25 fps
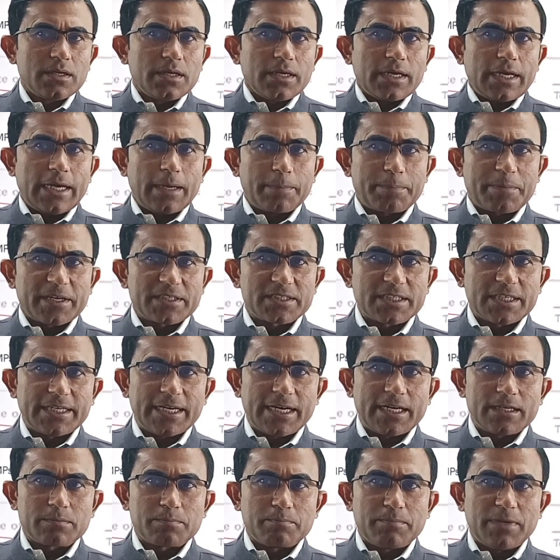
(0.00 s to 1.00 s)
a
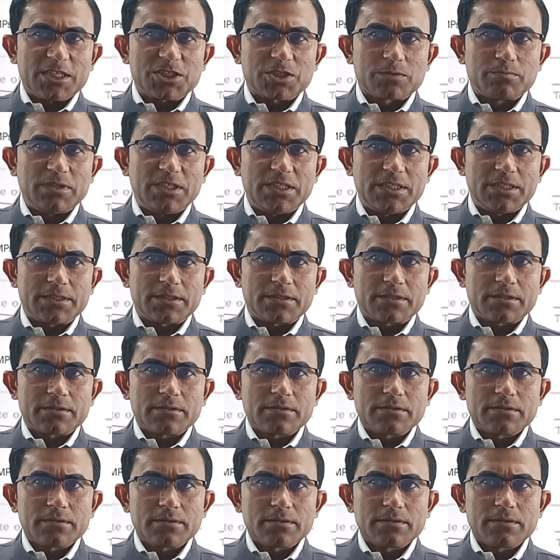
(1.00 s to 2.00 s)
president must meet
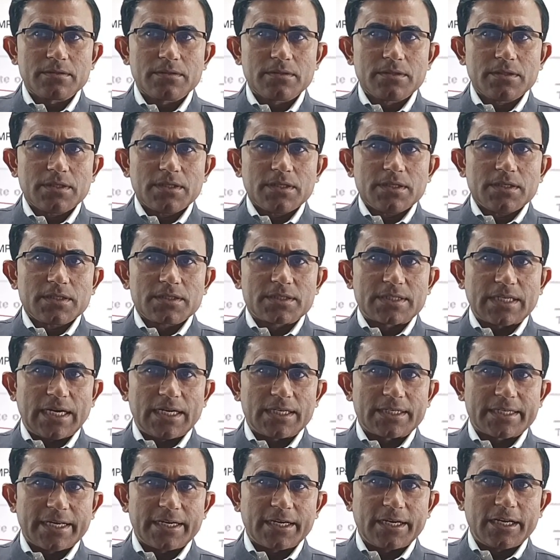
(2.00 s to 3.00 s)

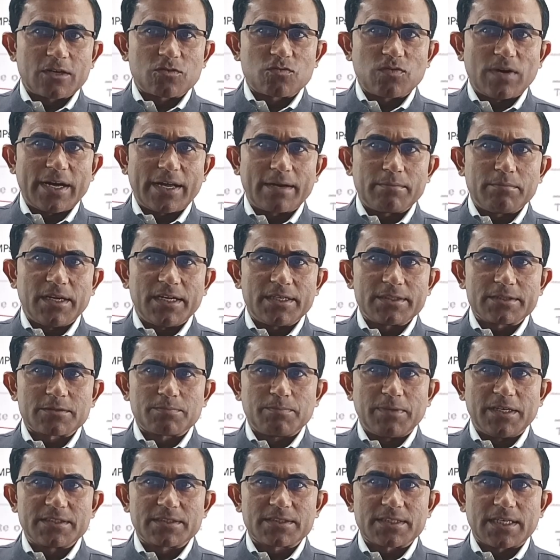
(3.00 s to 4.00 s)
certain requirements
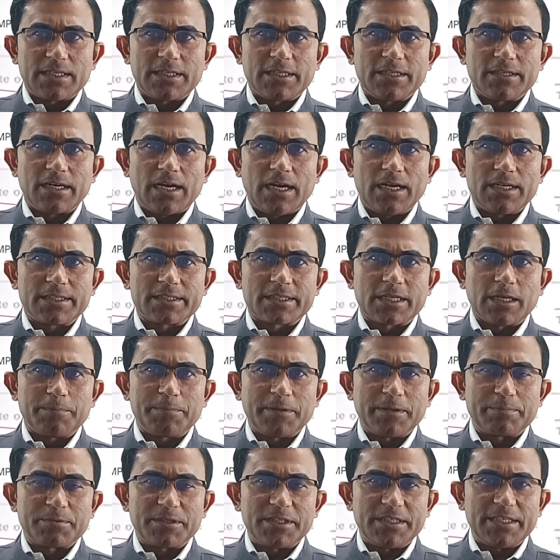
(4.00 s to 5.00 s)
mentioned in Article
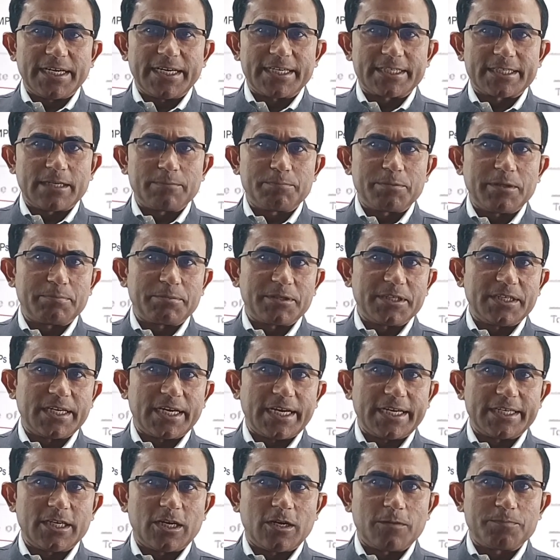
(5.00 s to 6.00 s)
58 and
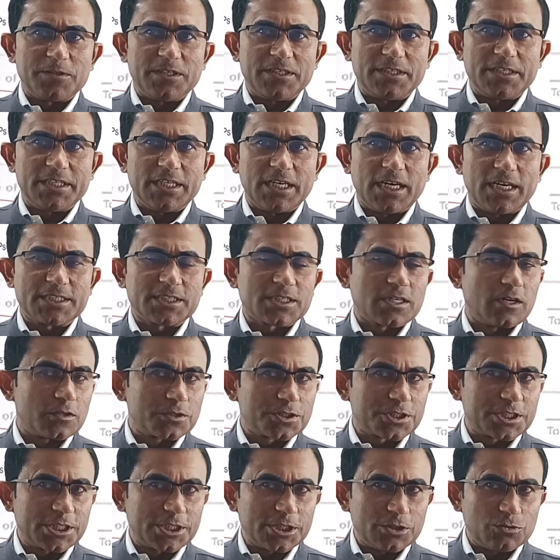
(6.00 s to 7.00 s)
59 of India's
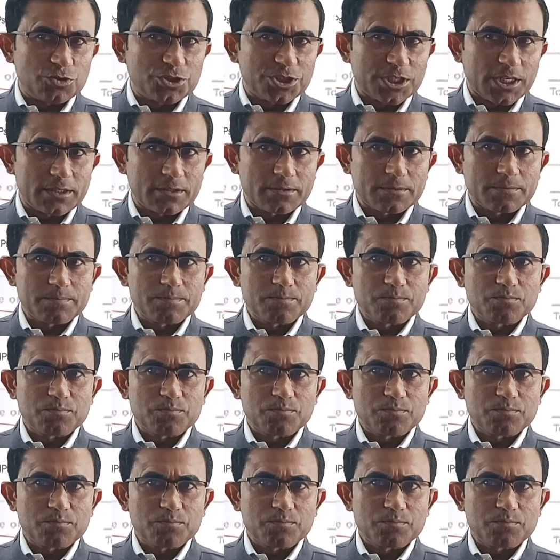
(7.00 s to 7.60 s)
Constitution